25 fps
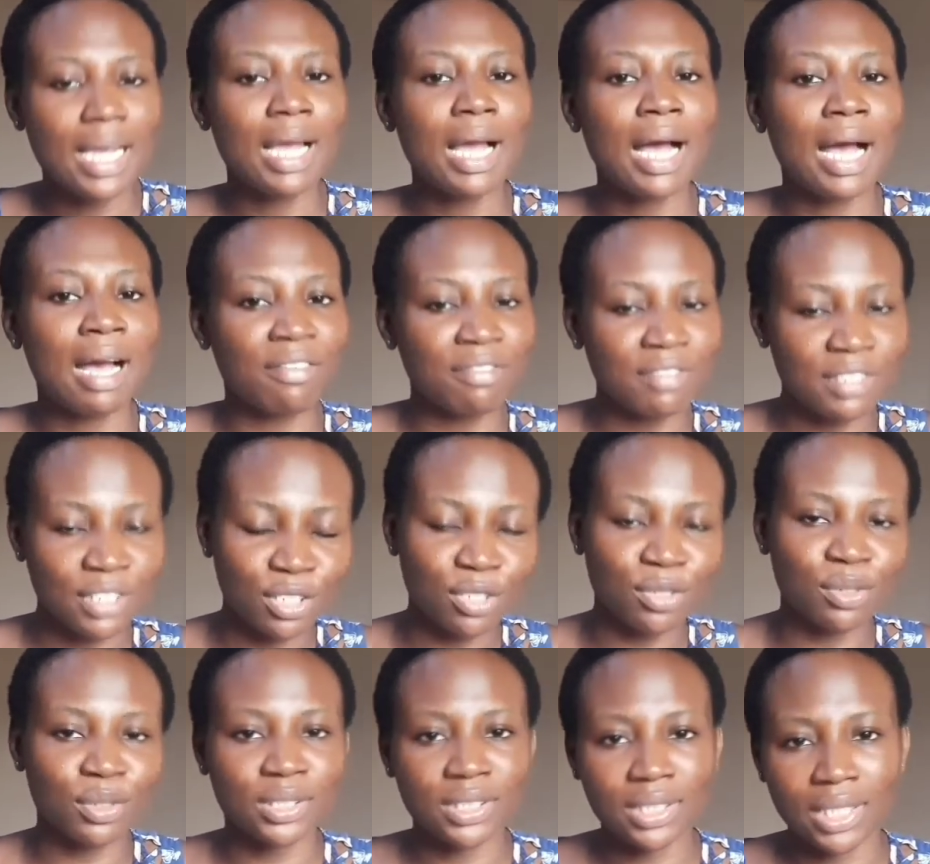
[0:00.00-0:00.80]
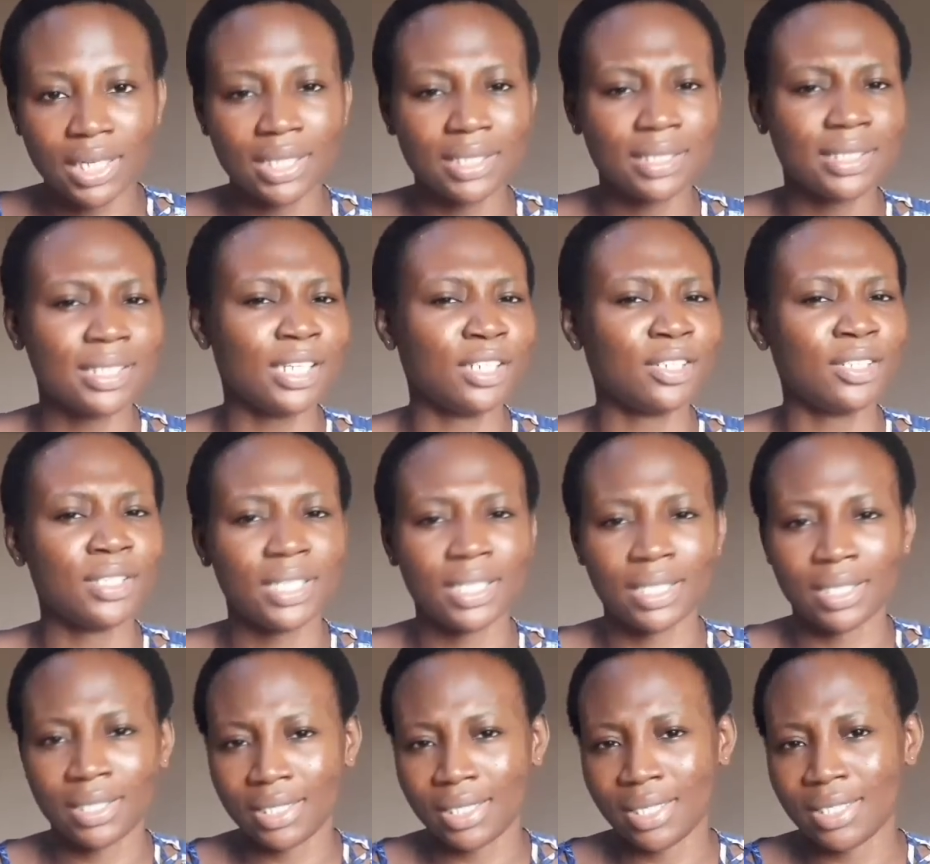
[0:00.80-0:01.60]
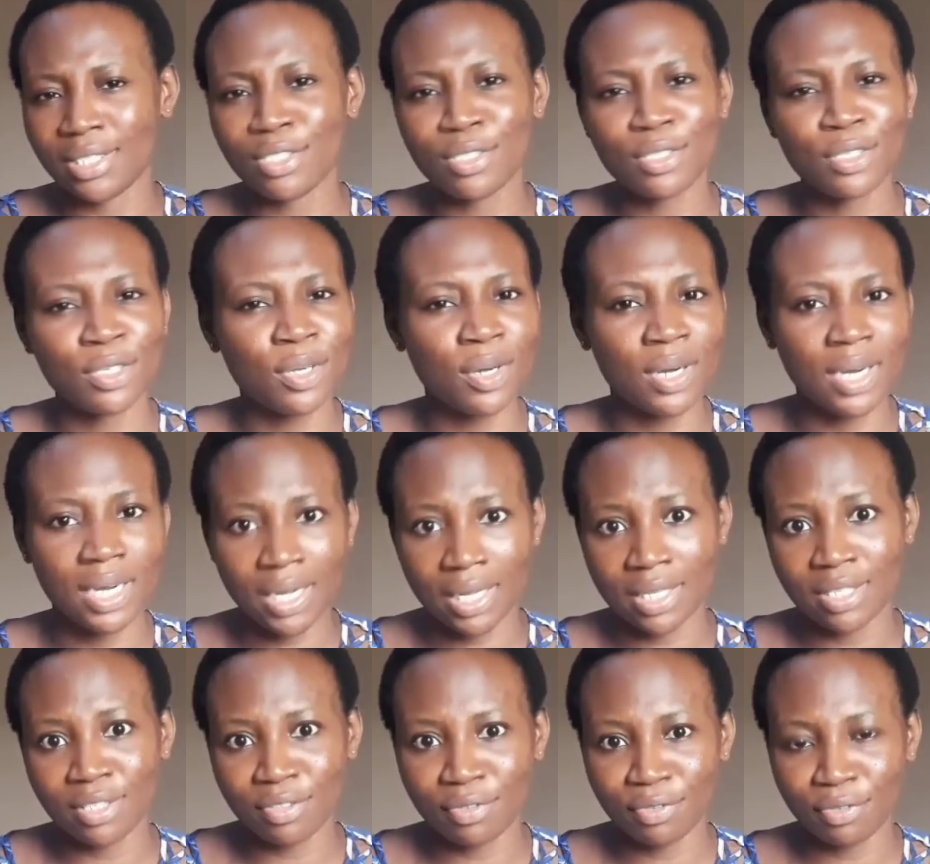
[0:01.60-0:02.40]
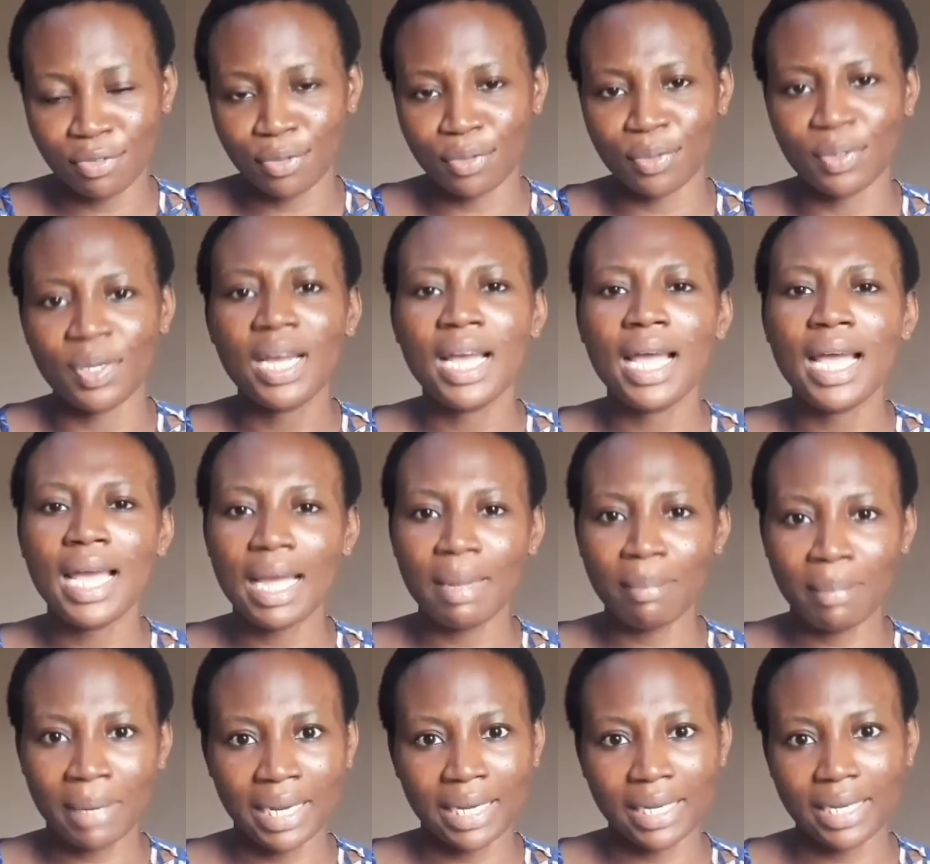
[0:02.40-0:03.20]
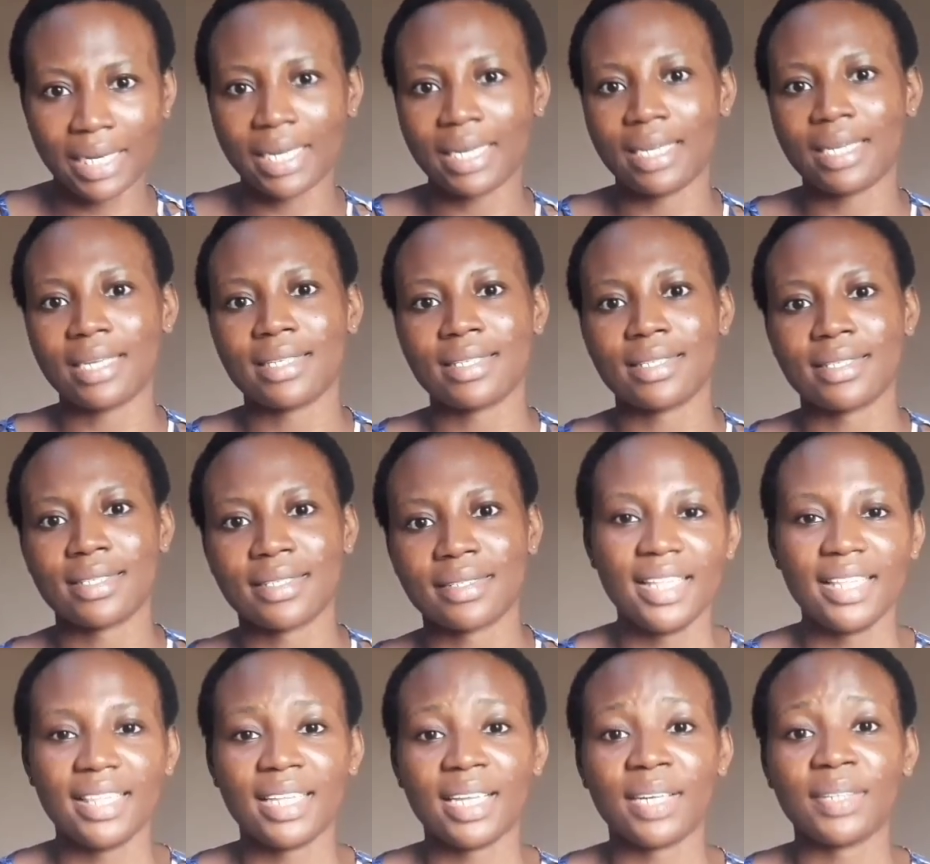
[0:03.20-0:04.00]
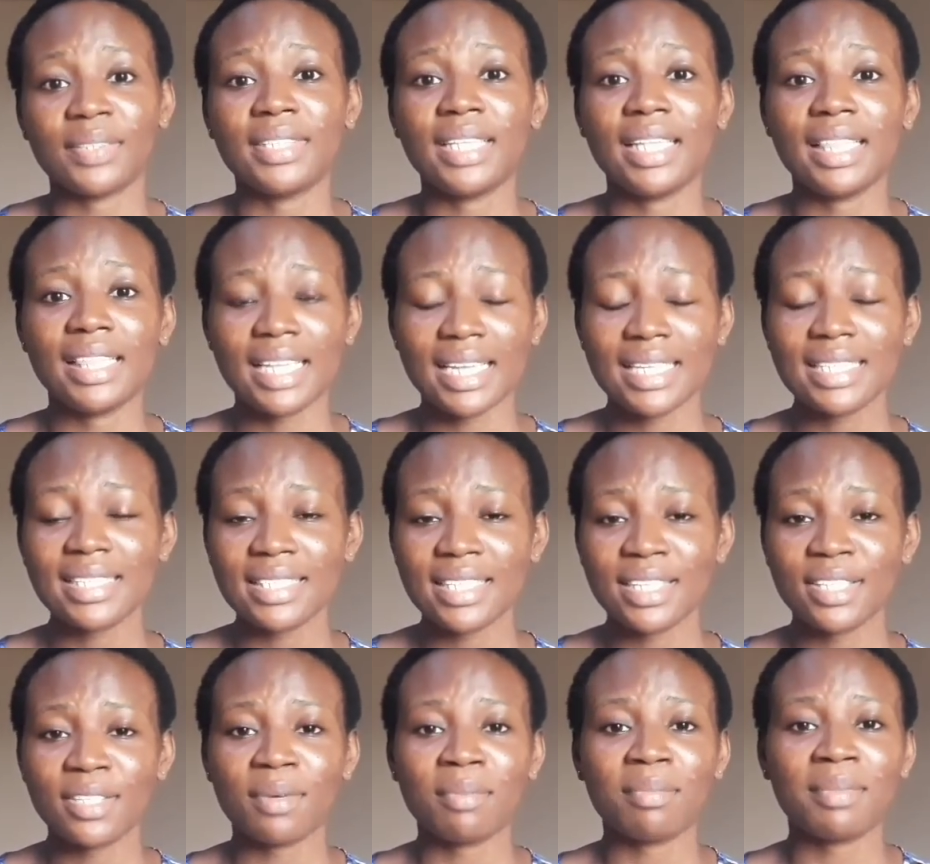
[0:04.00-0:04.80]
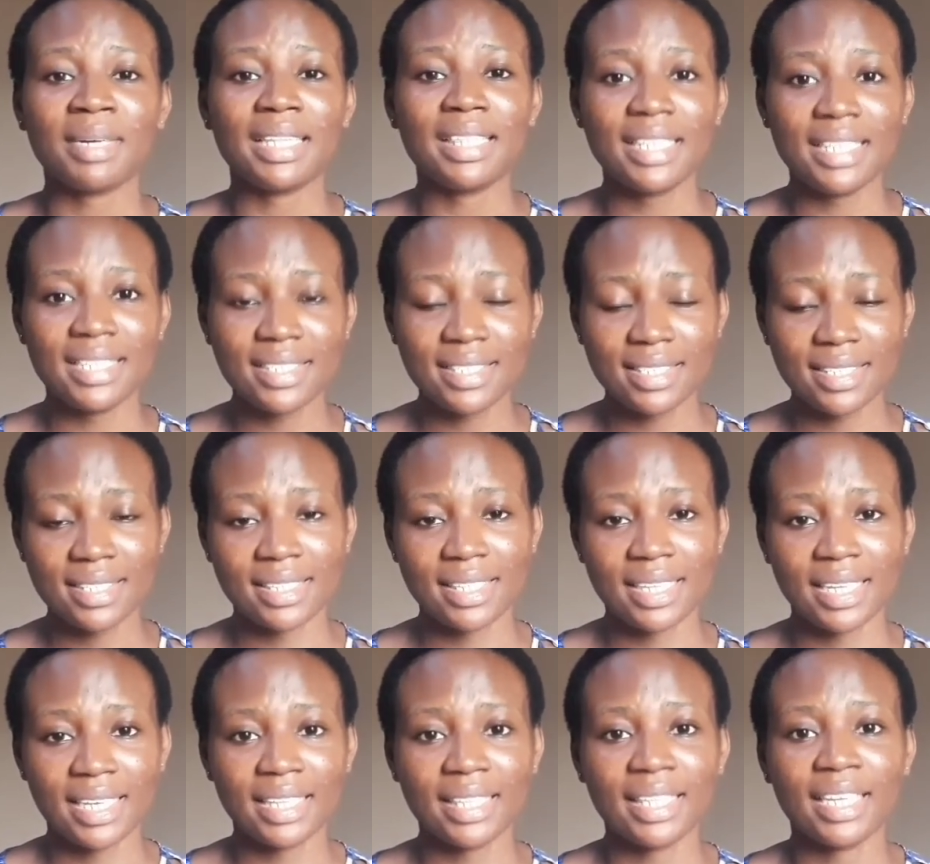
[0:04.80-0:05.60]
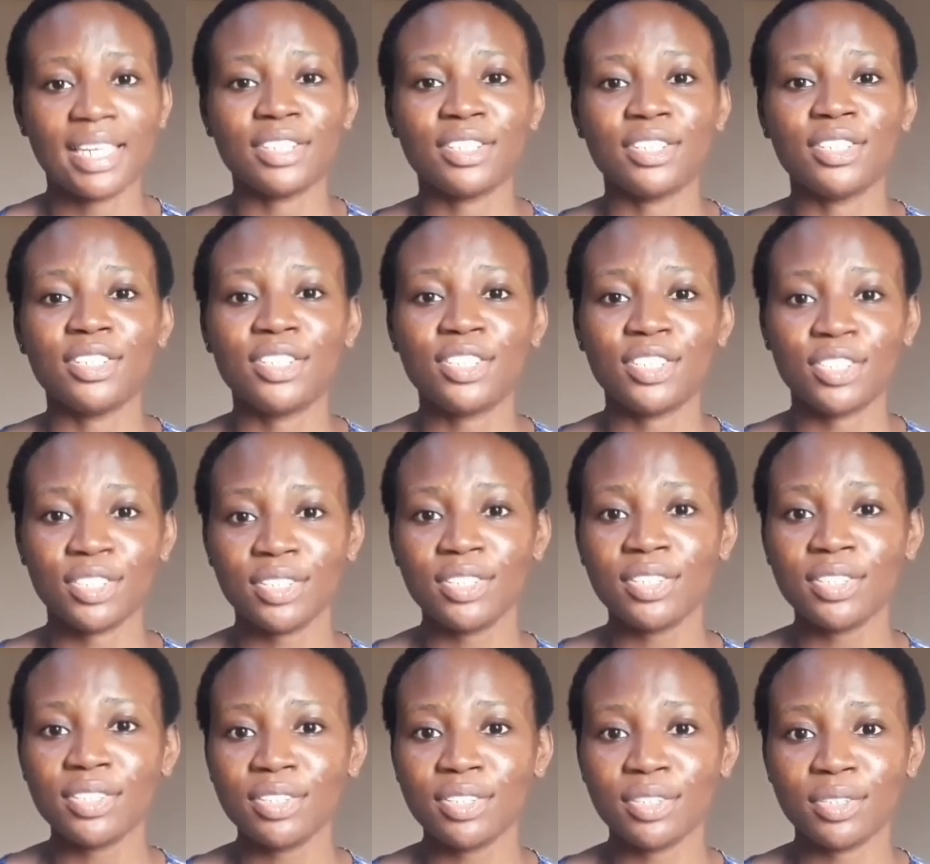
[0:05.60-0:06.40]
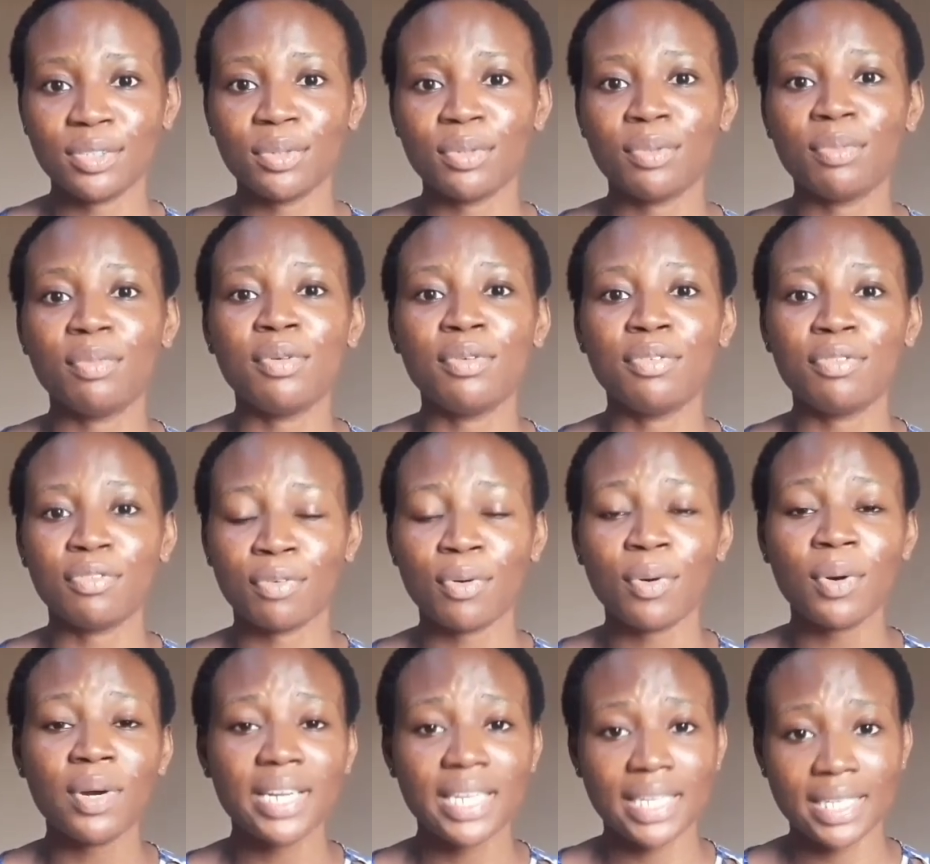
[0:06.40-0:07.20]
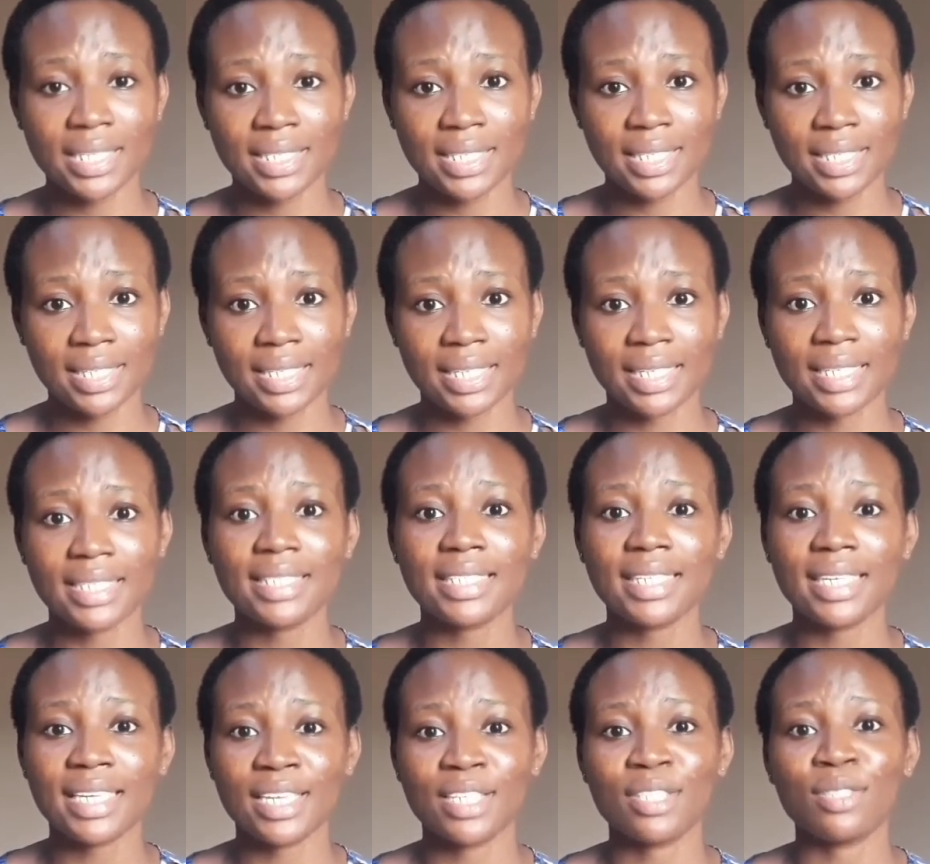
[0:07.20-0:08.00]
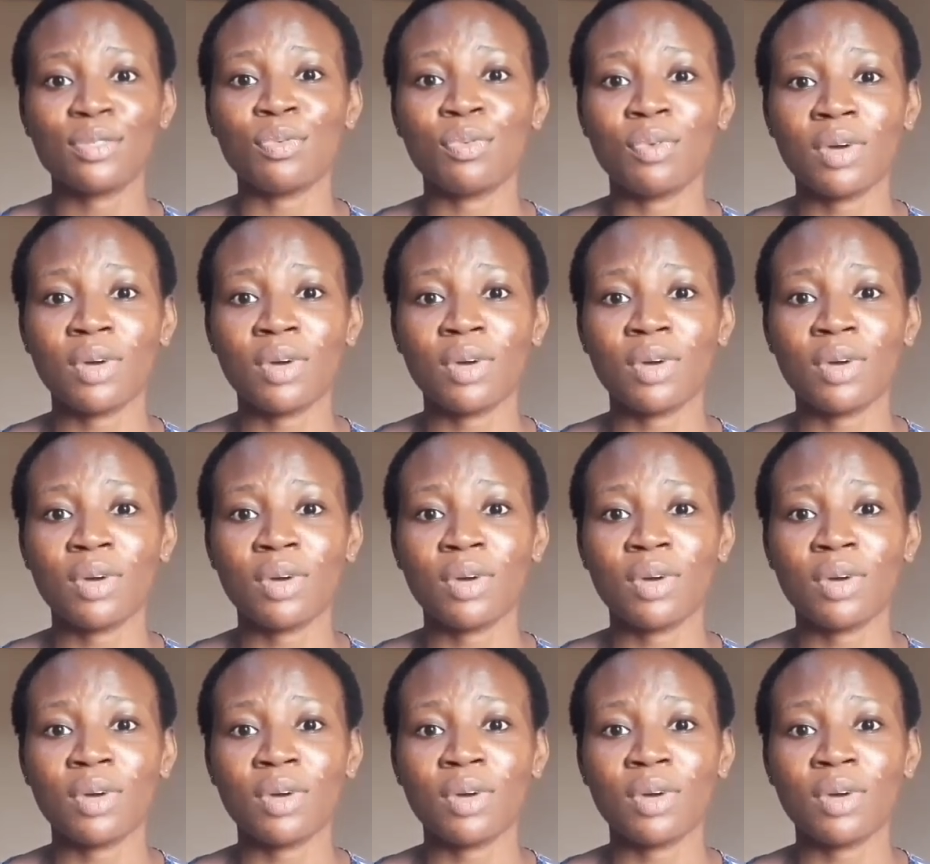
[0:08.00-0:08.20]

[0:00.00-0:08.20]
After you're done, then you can eat to your heart's full, my kings. Now, the last thing on my list today that you shouldn't do before hitting it is